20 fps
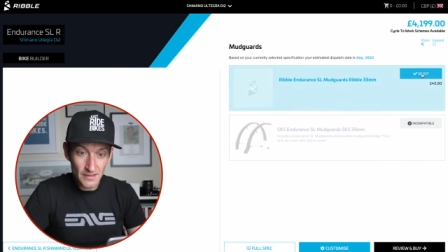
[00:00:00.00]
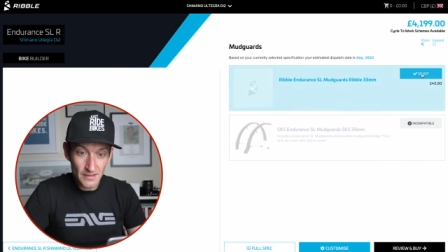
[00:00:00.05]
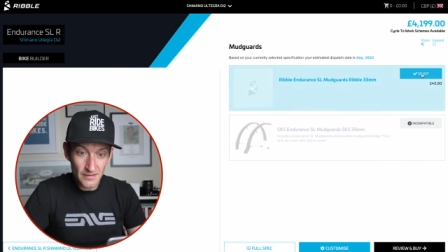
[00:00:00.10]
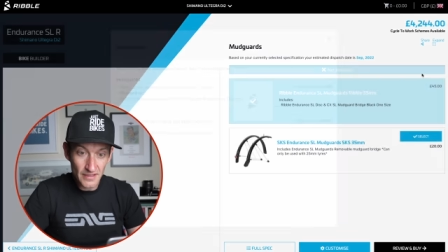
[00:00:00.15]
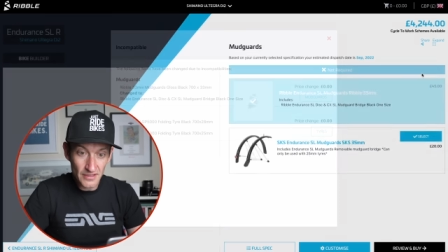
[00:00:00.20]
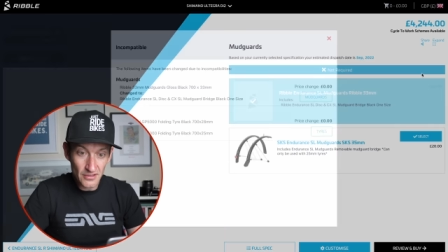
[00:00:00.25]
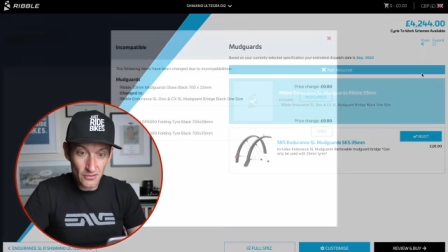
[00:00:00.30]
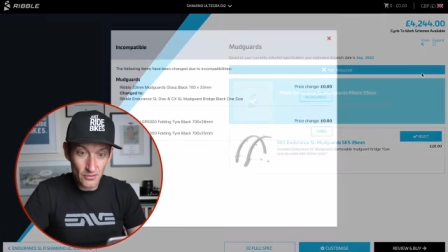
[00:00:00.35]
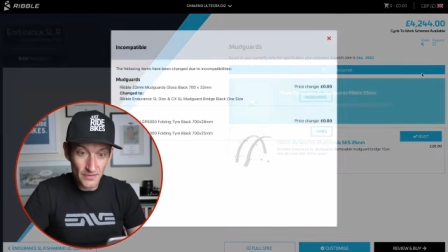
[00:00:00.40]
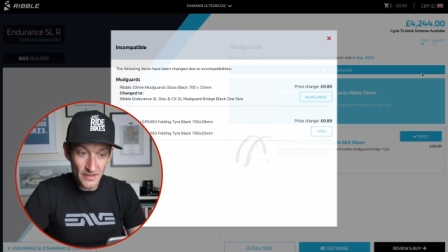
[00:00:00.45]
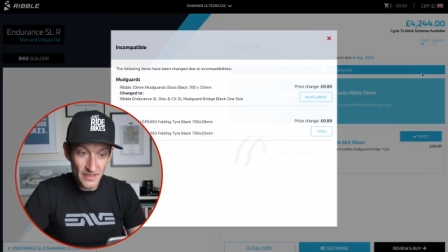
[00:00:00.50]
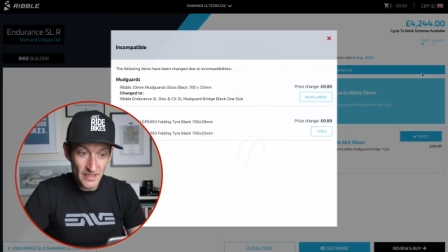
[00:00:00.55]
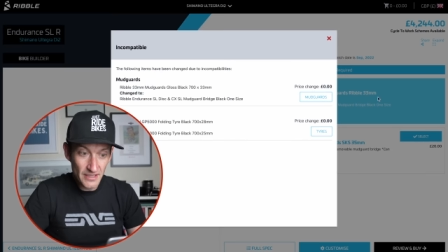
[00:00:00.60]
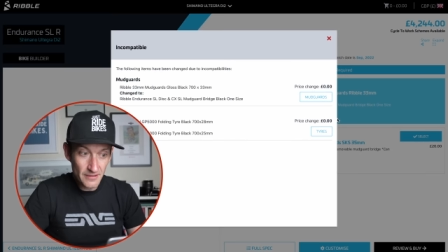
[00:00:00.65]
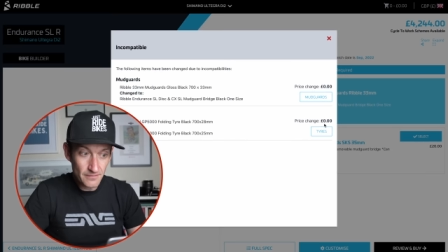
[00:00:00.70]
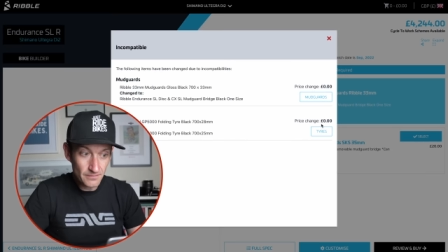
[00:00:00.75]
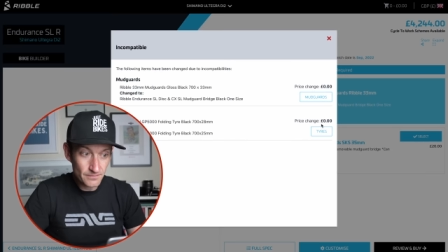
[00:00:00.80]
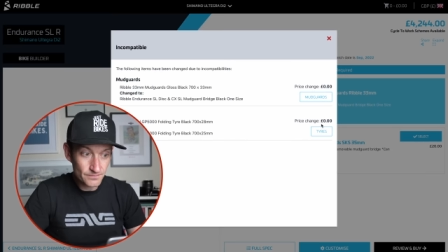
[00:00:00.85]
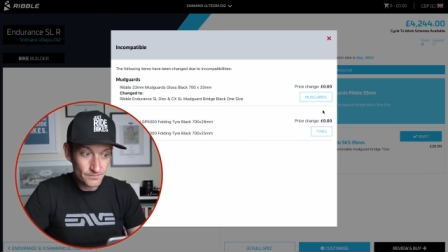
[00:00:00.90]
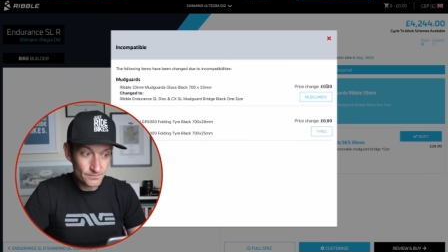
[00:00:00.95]
They go on
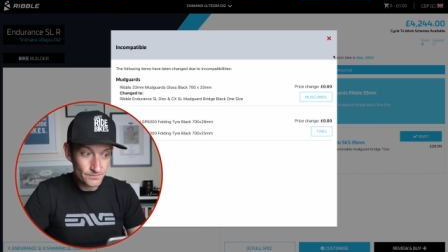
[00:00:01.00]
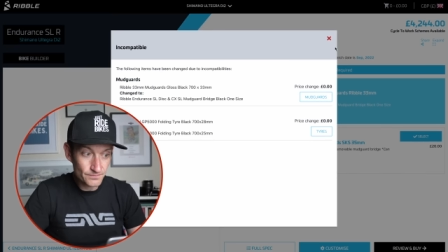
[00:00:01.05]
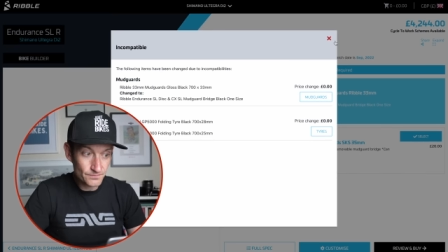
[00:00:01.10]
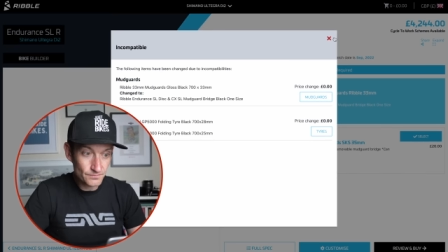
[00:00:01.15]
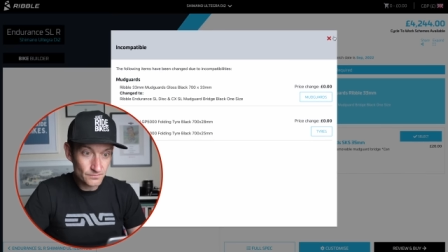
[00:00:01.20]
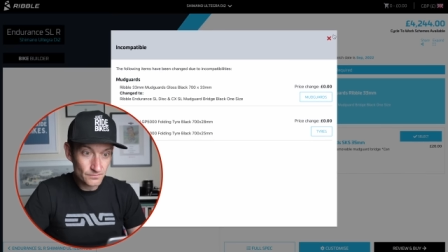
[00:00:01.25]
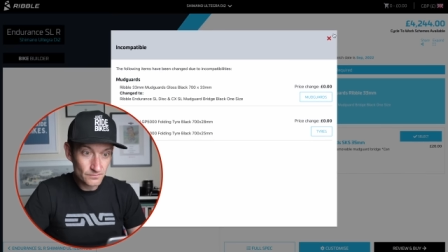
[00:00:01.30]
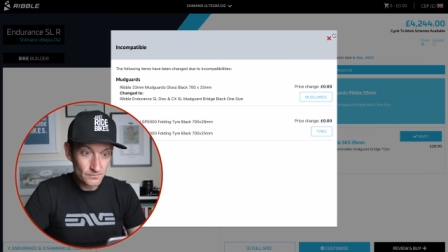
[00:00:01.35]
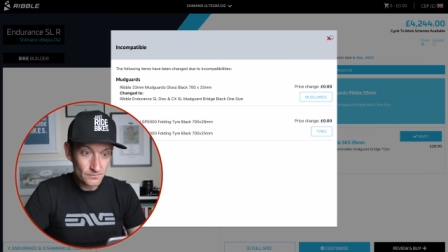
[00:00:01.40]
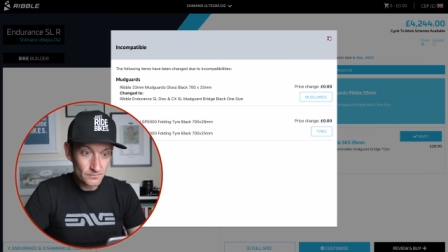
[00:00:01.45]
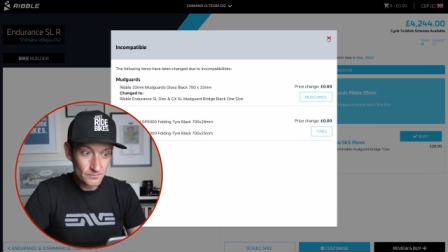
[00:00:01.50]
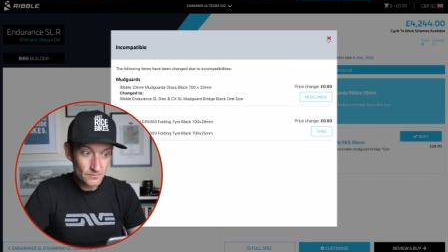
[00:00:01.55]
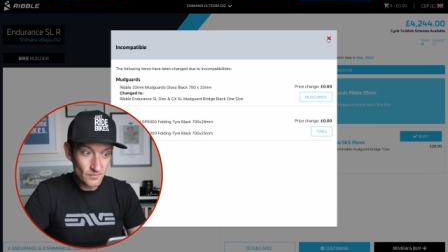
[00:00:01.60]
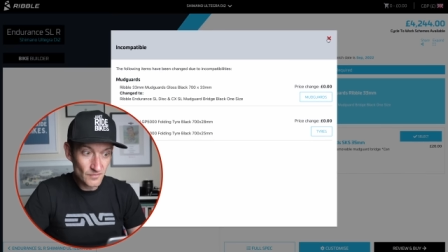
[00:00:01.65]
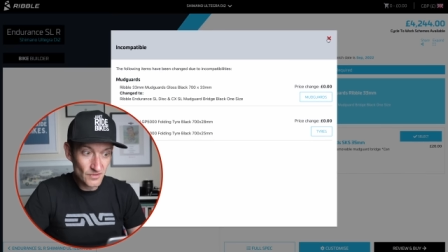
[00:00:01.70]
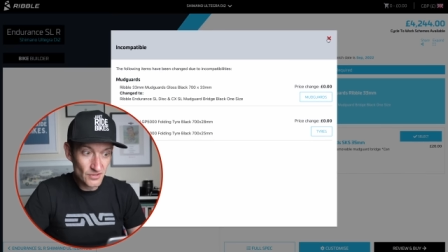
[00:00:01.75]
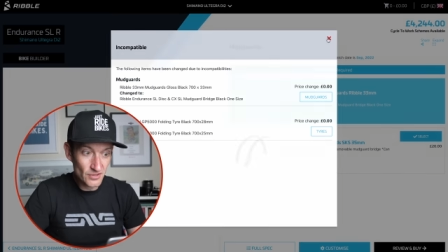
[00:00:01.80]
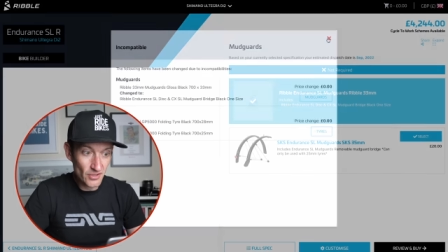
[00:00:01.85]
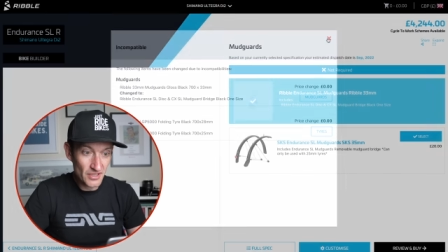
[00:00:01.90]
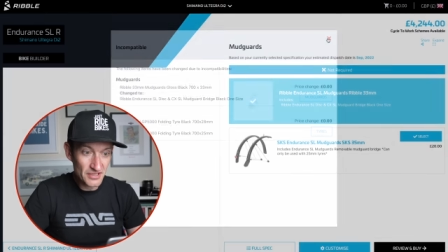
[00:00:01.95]
there.
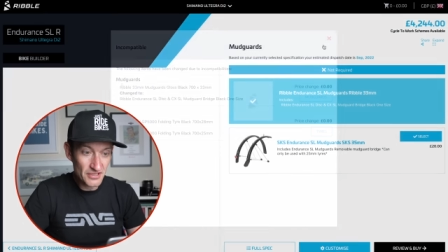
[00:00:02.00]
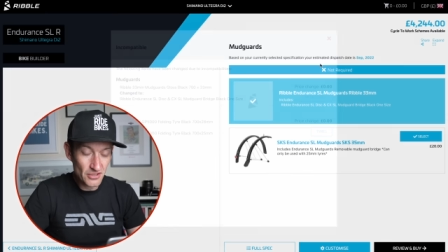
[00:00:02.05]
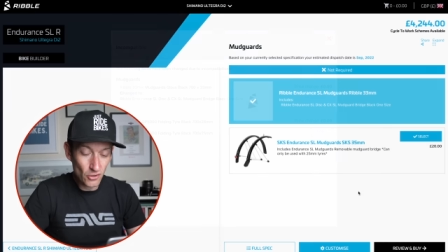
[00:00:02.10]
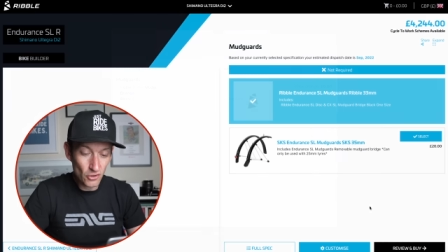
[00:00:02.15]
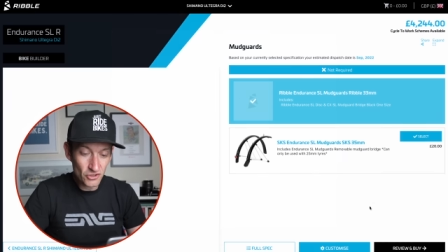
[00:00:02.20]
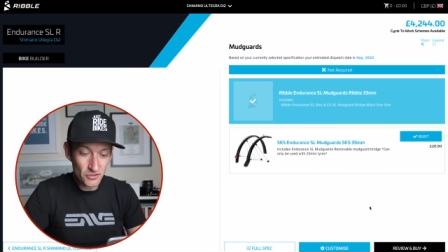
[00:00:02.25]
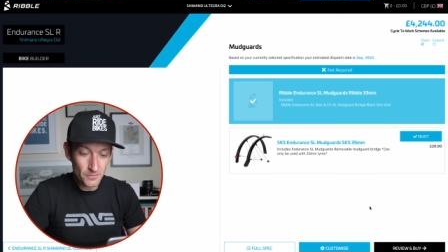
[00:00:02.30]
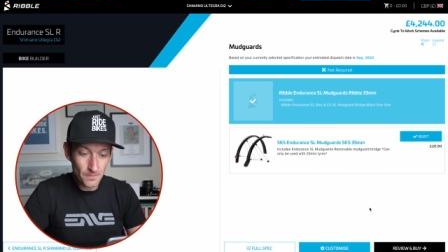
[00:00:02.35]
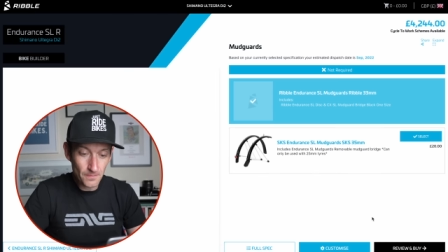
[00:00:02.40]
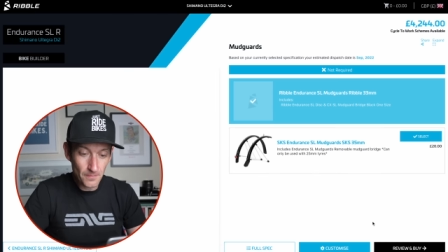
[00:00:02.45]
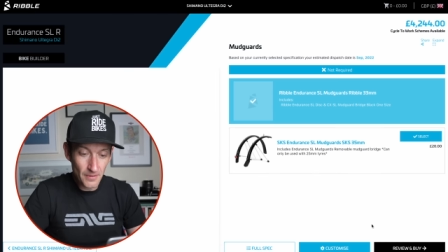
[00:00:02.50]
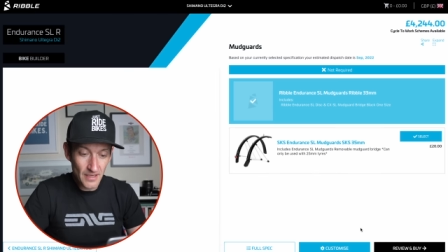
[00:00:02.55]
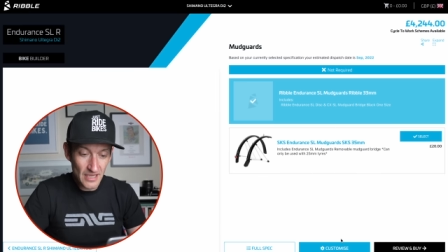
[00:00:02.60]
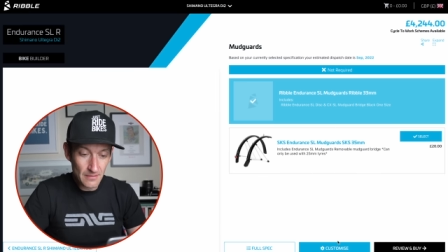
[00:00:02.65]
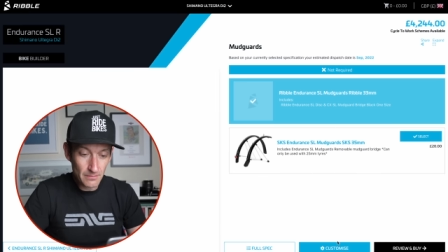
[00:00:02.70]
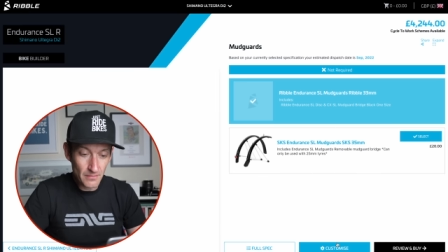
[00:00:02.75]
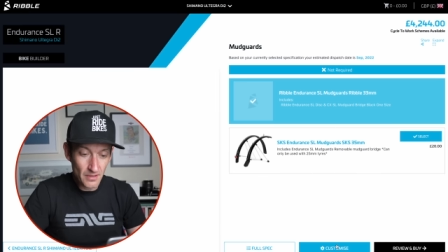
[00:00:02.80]
A nice gloss black